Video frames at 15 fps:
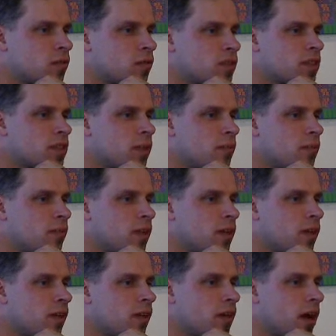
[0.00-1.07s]
for some
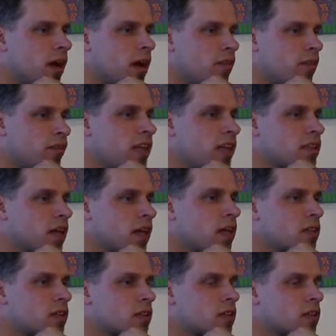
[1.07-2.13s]

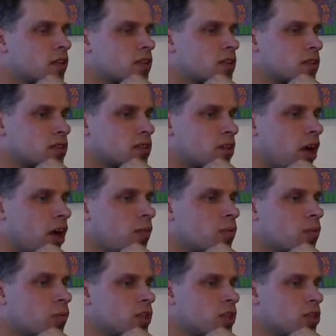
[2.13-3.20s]
vector type,
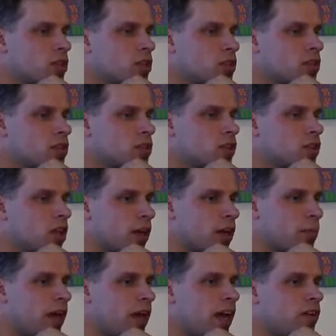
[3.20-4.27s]
which is just like
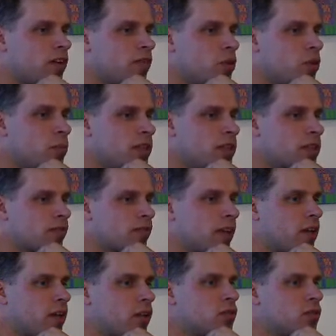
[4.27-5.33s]
a pair of numeric
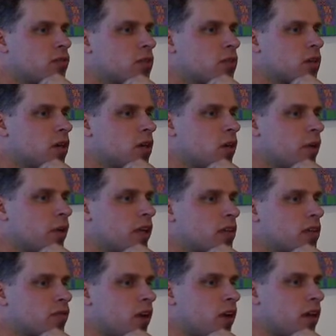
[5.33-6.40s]
values, we can
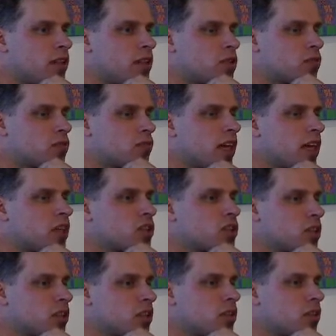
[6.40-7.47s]
define this
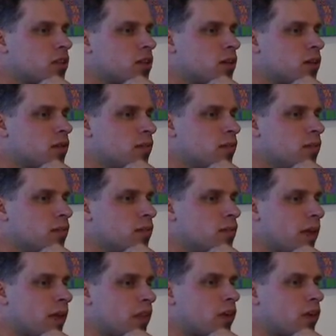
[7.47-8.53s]
direction
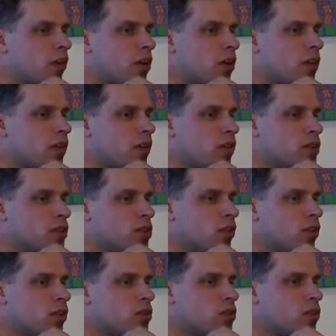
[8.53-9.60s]
method on it that
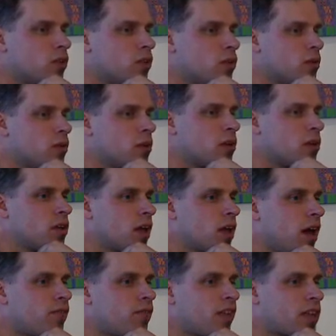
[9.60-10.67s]
returns you
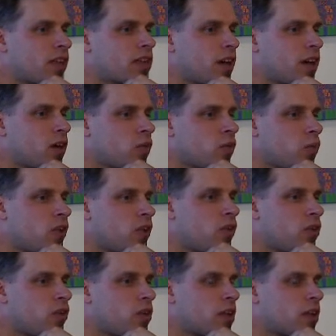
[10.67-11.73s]
a vector with
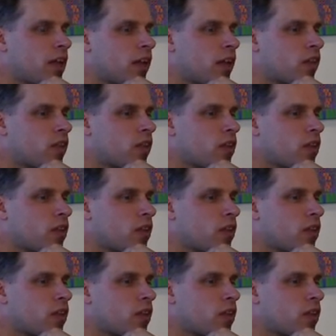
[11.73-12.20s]
unit length.